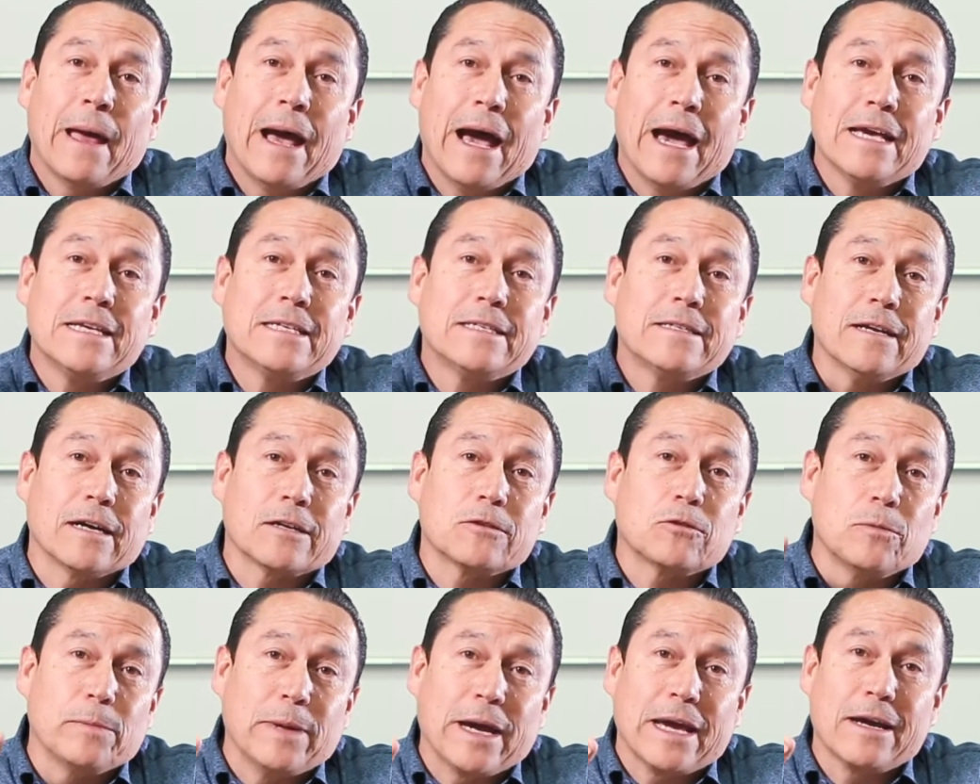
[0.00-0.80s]
I
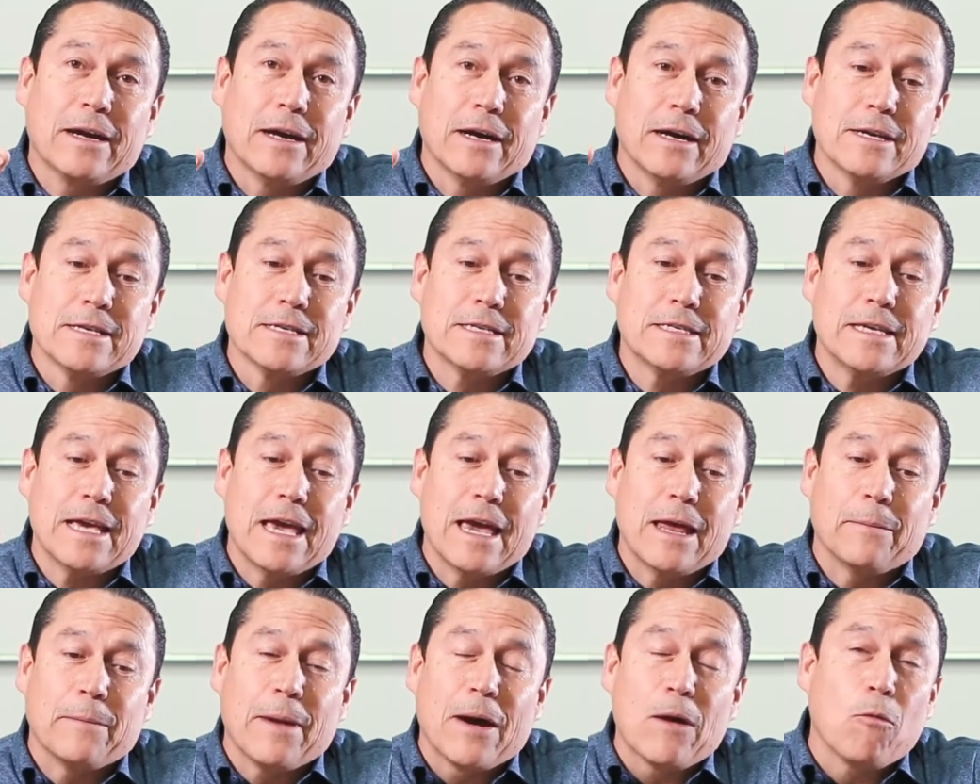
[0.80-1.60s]
stuck to my guns,
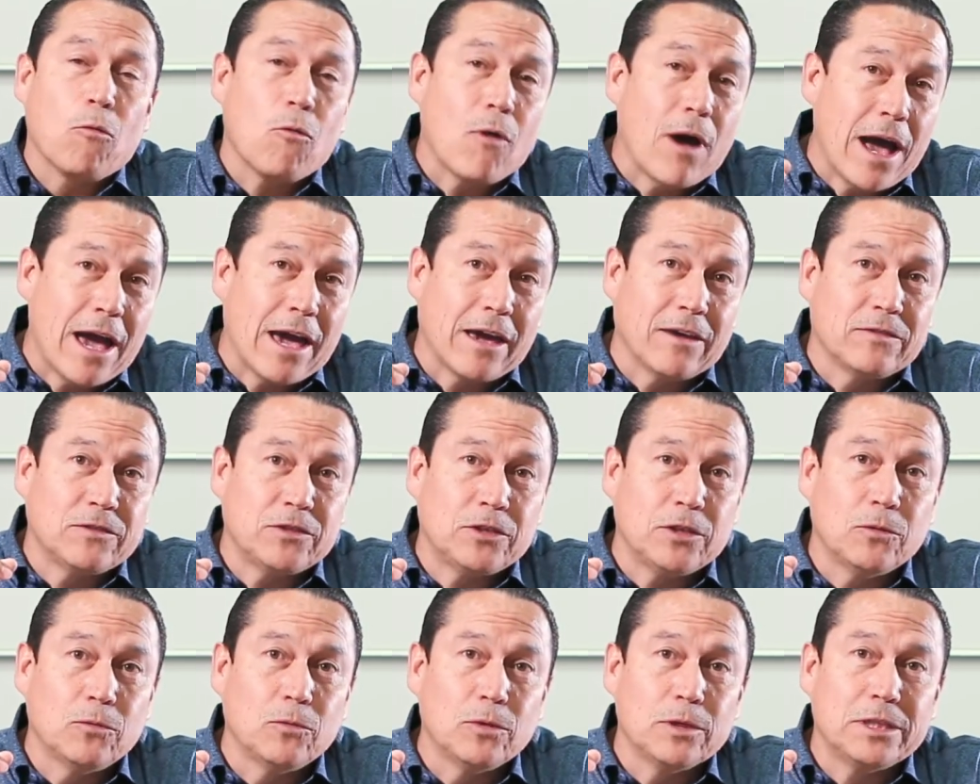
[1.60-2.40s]
and my wife,
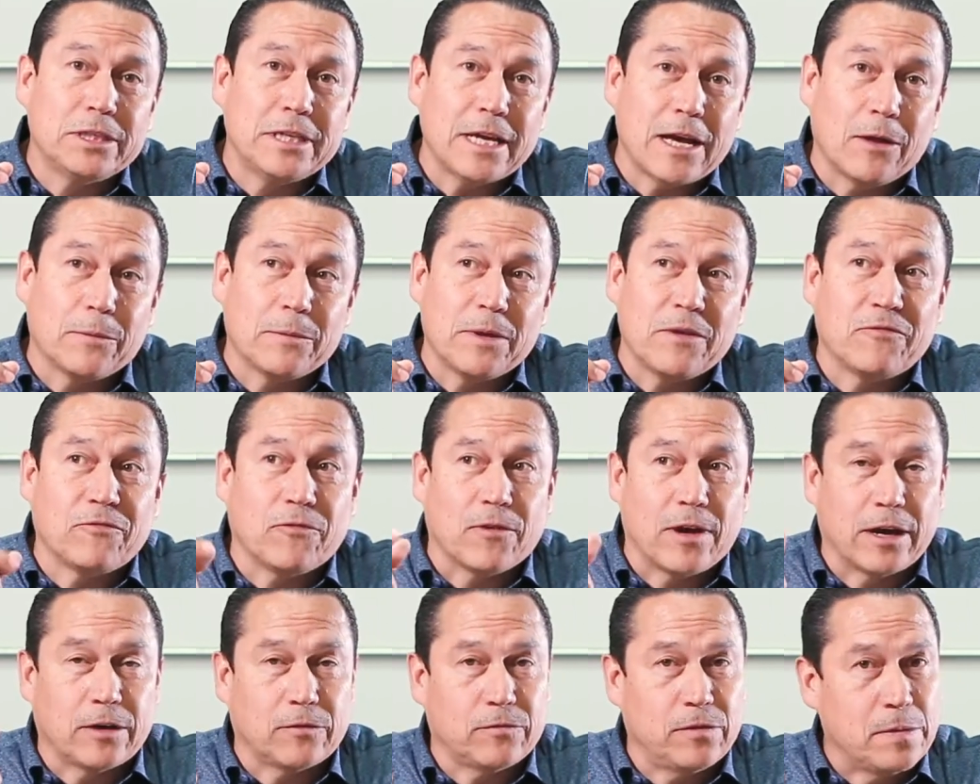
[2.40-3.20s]
she would tell me,
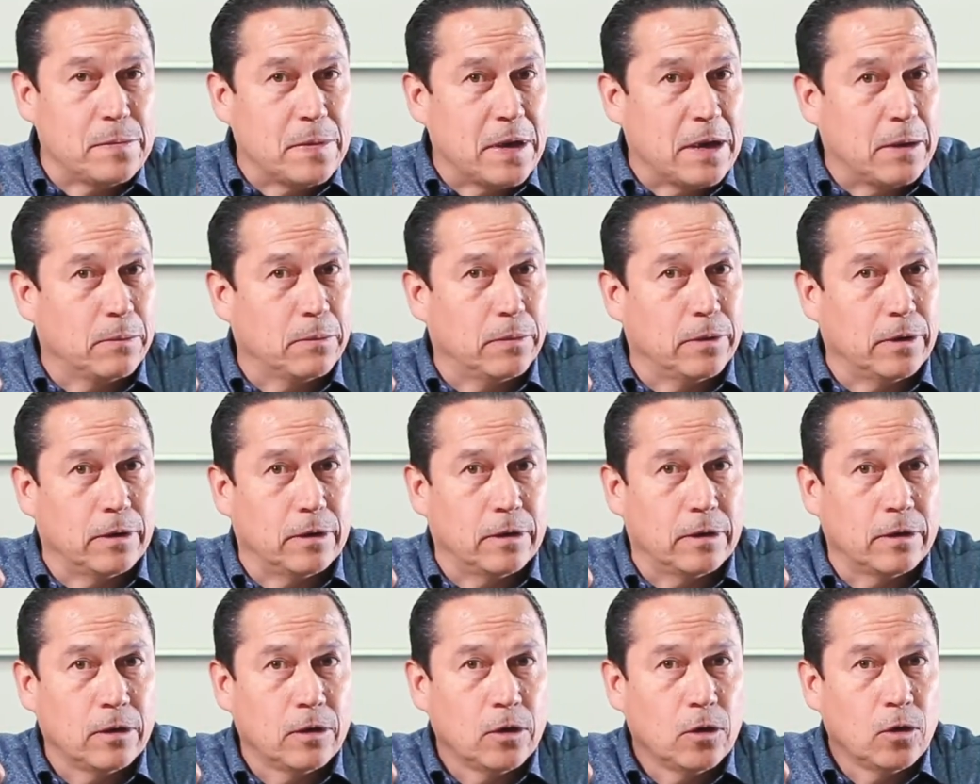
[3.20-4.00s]
Frank,
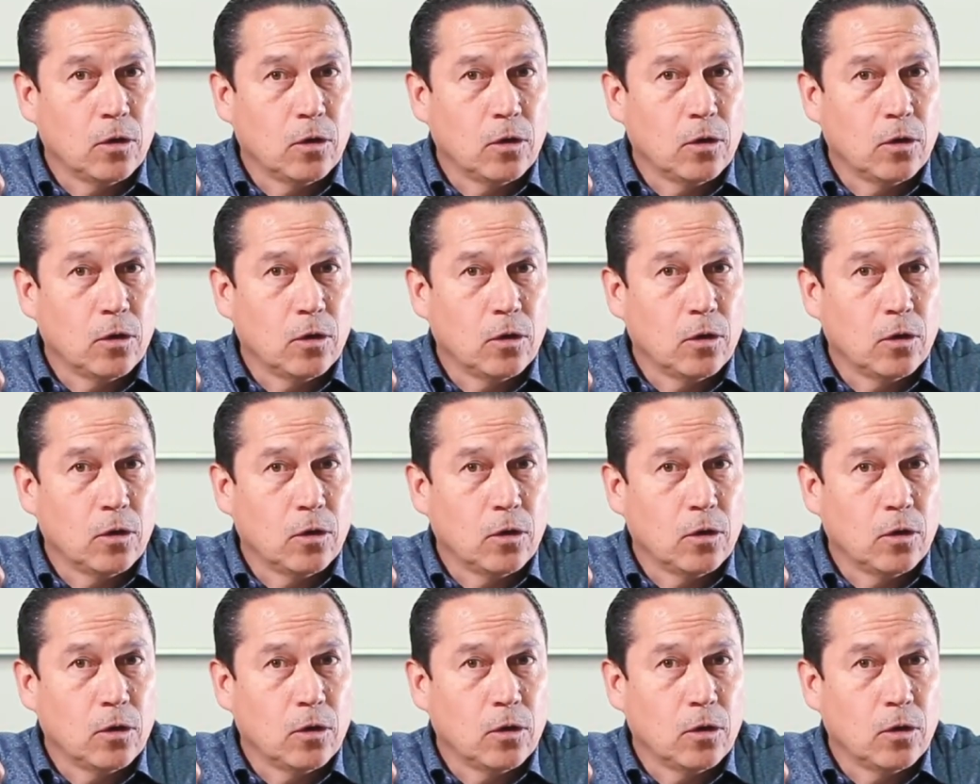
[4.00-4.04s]
remember,